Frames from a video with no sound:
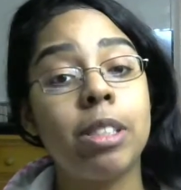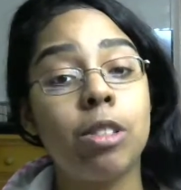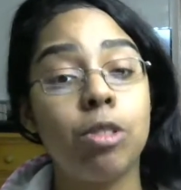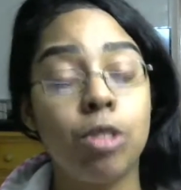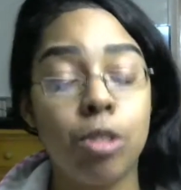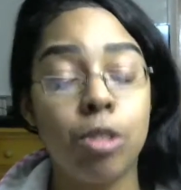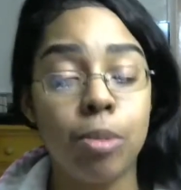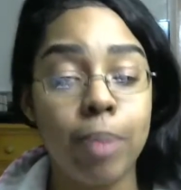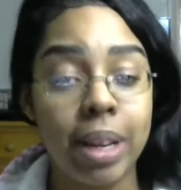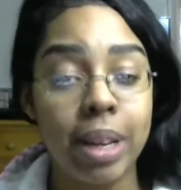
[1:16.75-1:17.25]
to
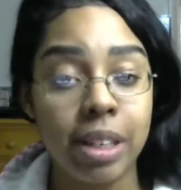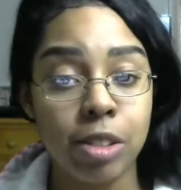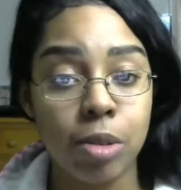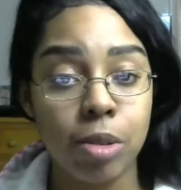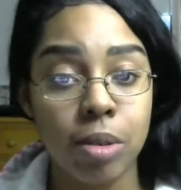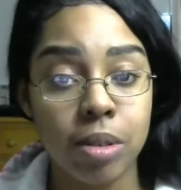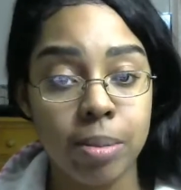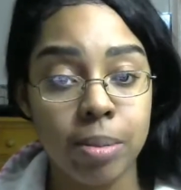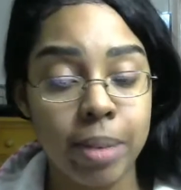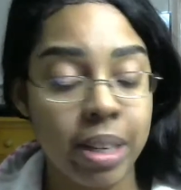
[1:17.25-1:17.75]
too many
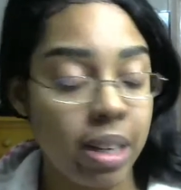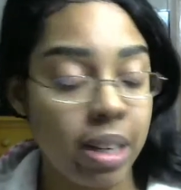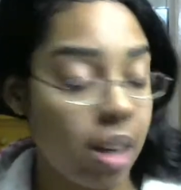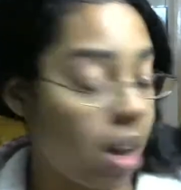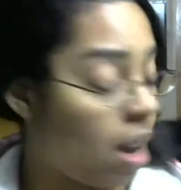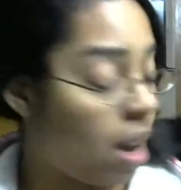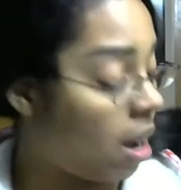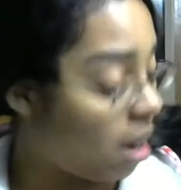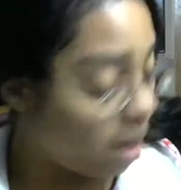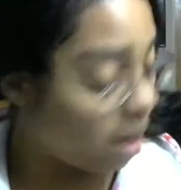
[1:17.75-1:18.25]
tournament
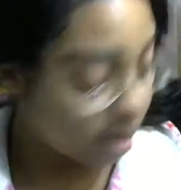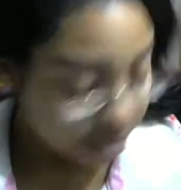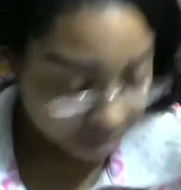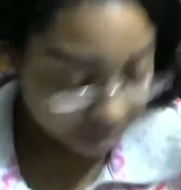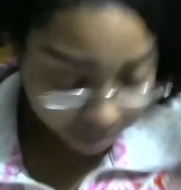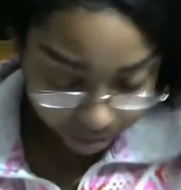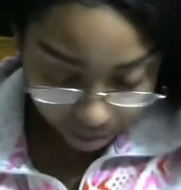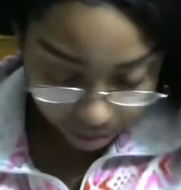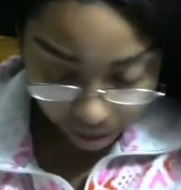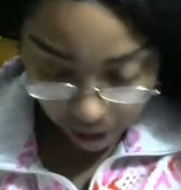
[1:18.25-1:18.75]

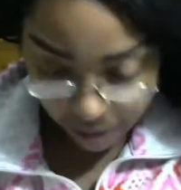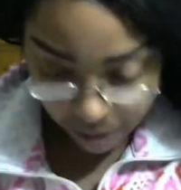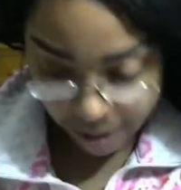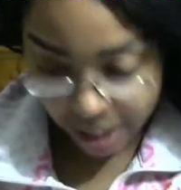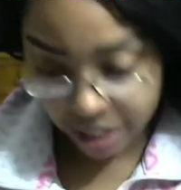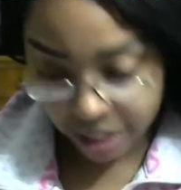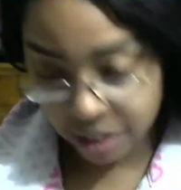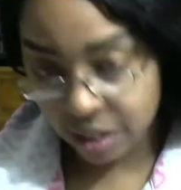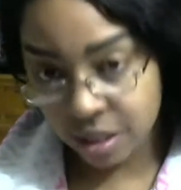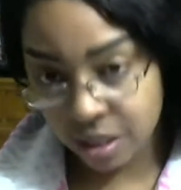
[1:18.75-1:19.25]

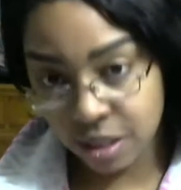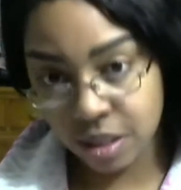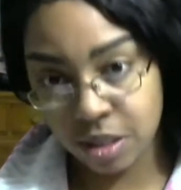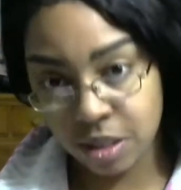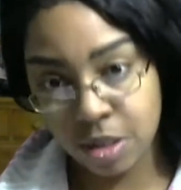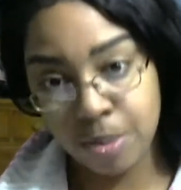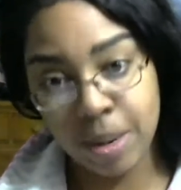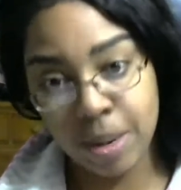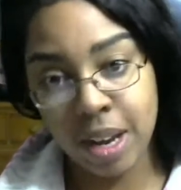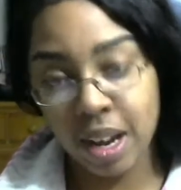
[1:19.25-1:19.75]
events,
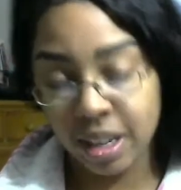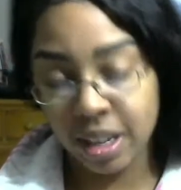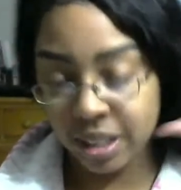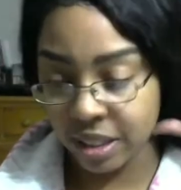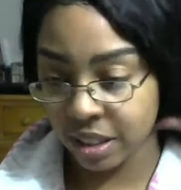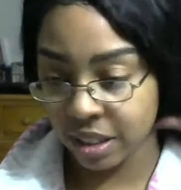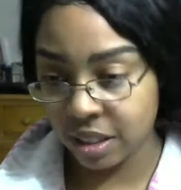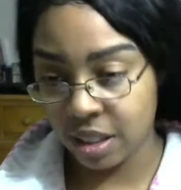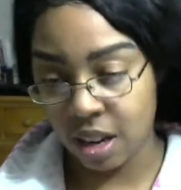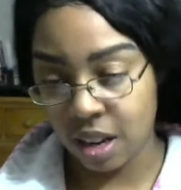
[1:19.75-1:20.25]
to be
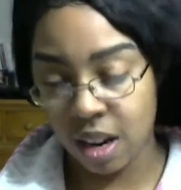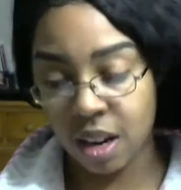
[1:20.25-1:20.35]
honest.